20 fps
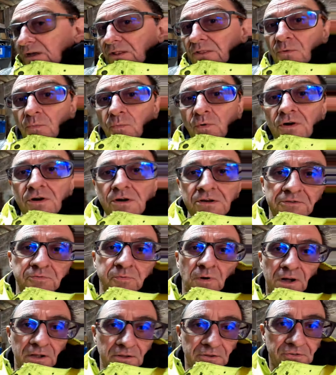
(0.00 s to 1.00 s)
And the
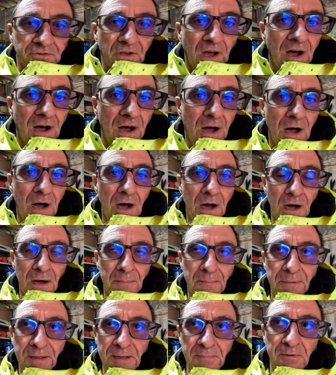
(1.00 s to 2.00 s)
worst ones
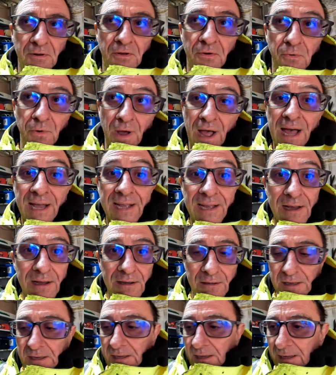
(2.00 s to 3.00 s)
are people who
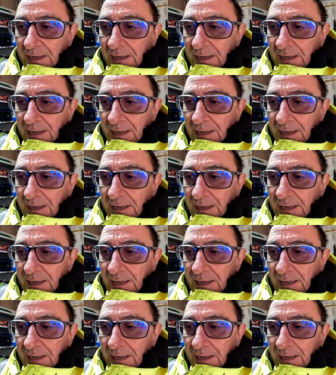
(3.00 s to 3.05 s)
hire,